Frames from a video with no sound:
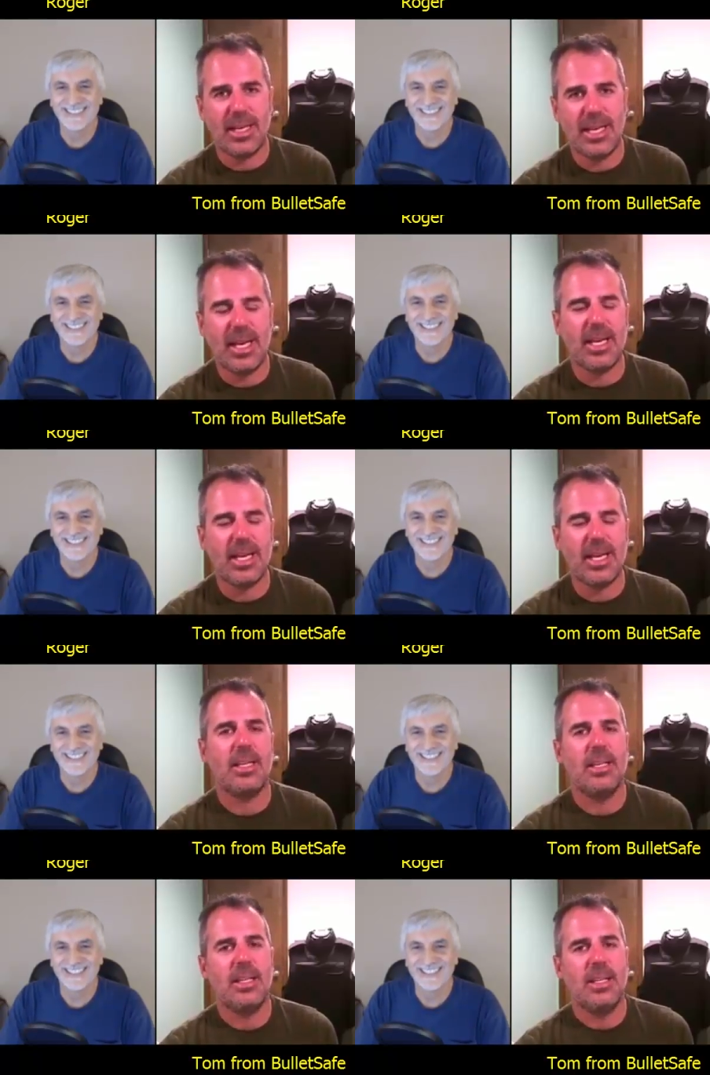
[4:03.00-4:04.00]
Speaker 1: I get it
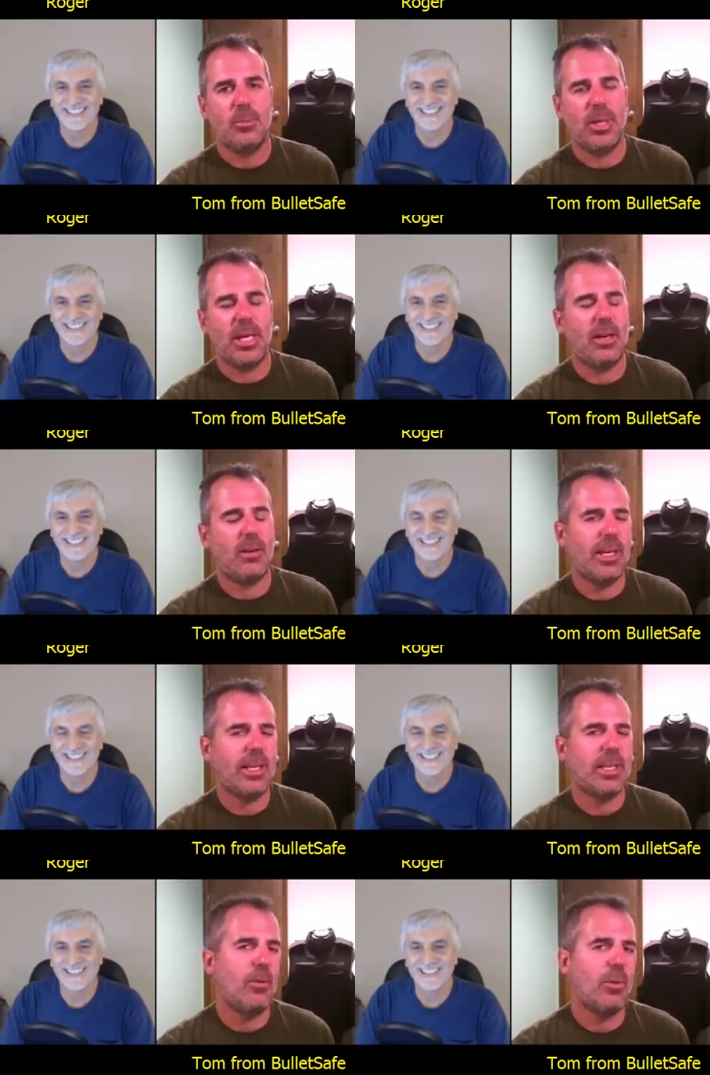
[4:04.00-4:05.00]
but I don't like
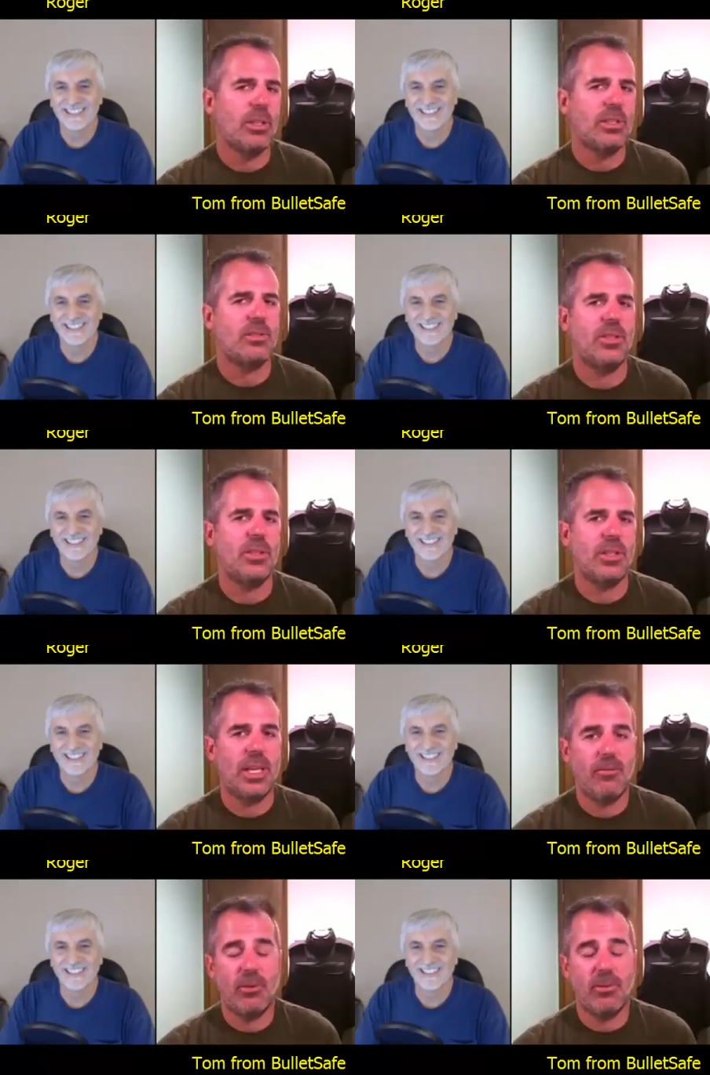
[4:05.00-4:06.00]
that word civilian.
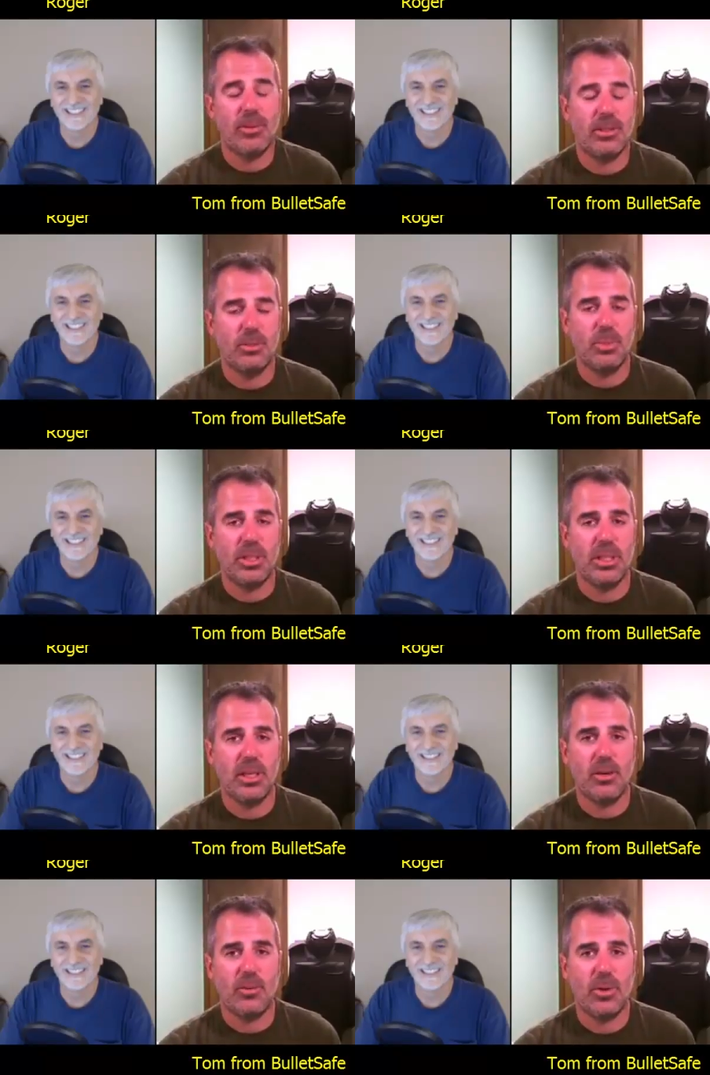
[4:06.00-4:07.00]
Everyone should be, you
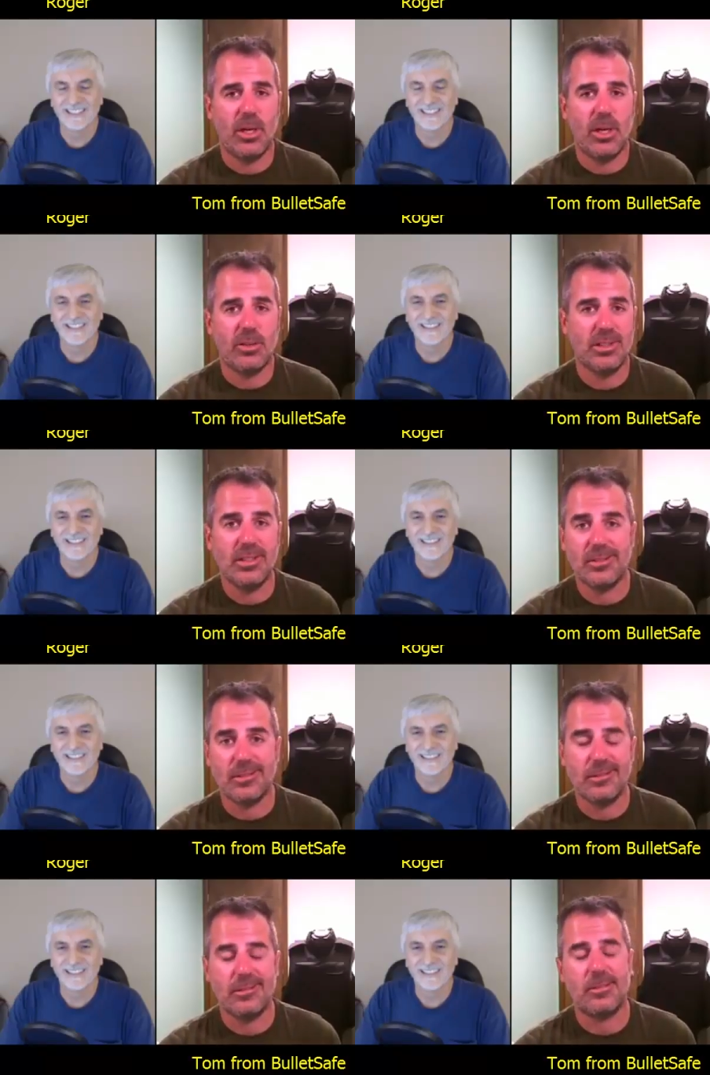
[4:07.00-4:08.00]
know, we're all
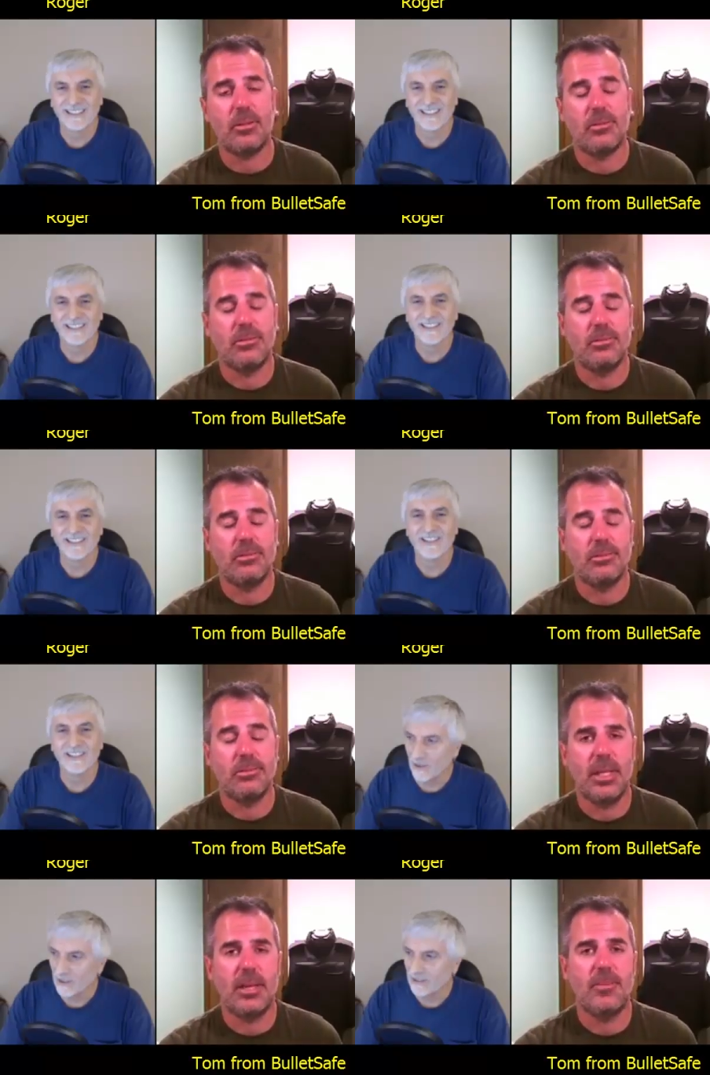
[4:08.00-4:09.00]
citizens, so.
Speaker 2: Well,
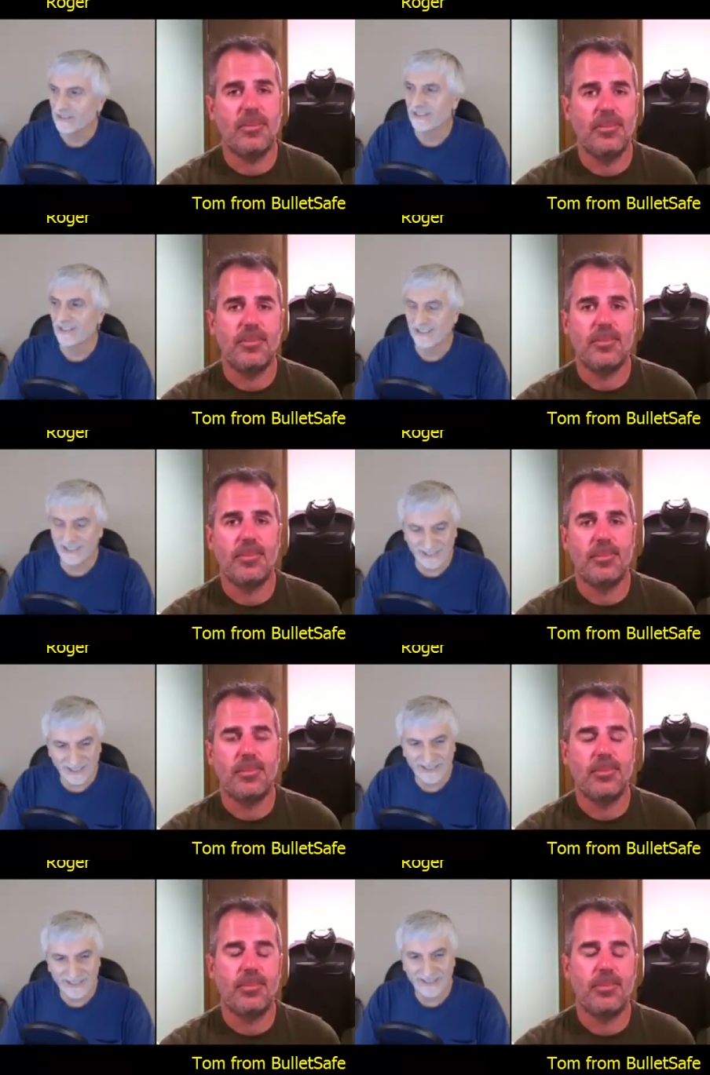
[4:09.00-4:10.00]
yeah. I,
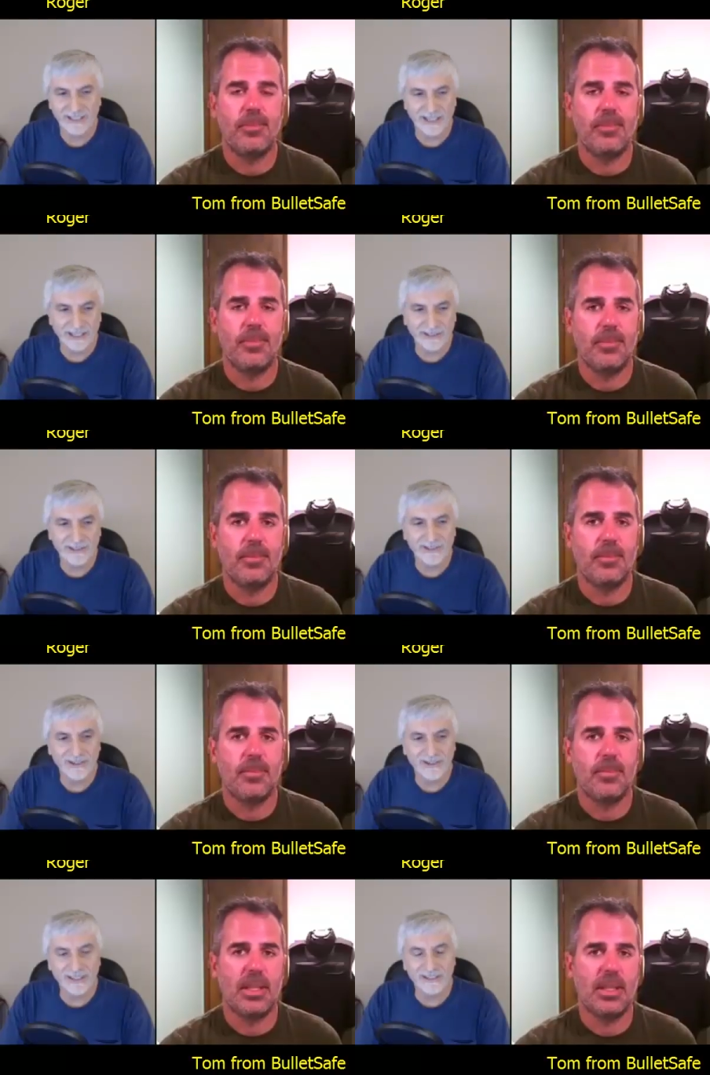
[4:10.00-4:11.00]
I, I, concur.
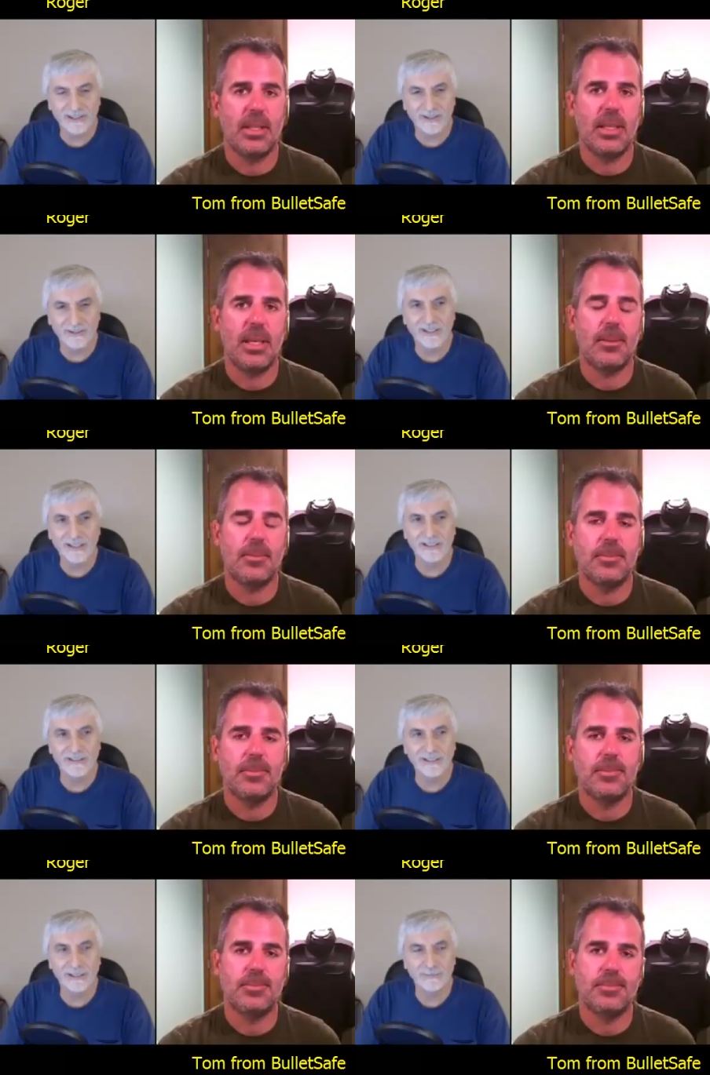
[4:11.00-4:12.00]
And, you know, the yeah. thing that,
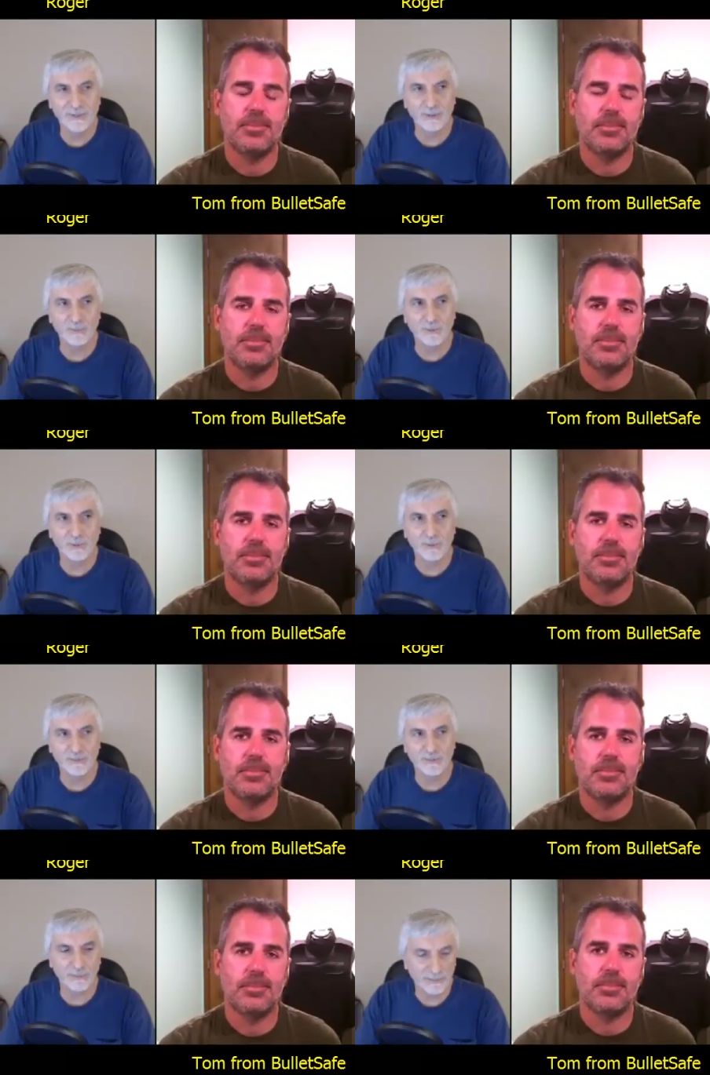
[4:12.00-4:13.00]
uh, the, what kind of
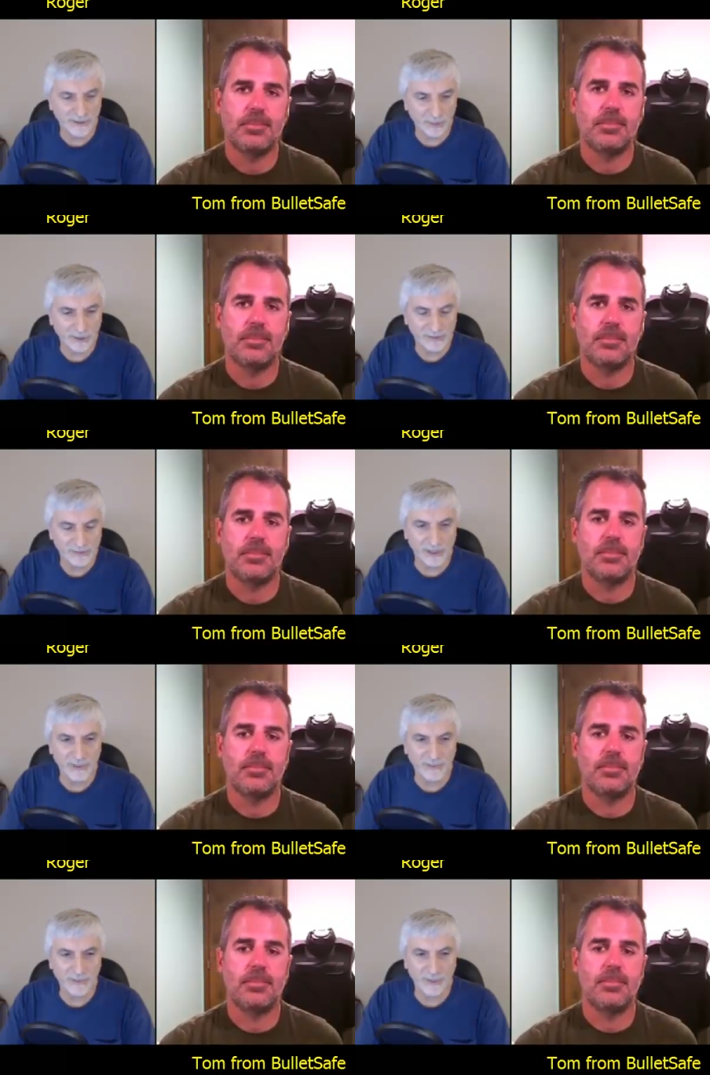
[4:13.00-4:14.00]
prompted the question was I remember
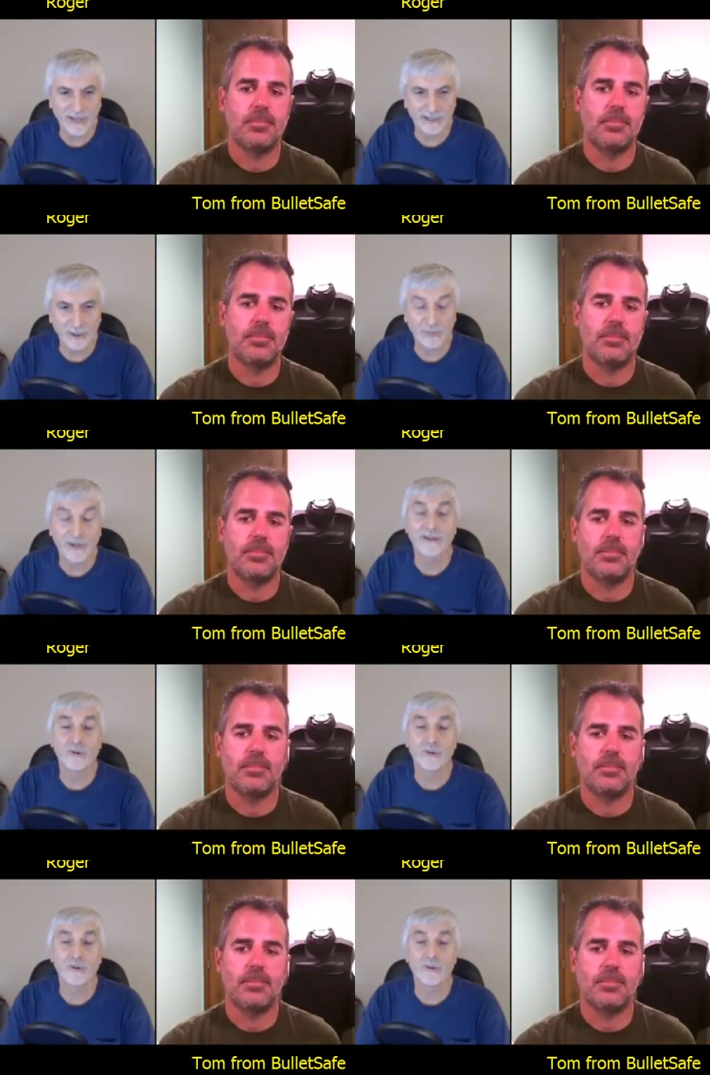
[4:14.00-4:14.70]
back, you know, prior to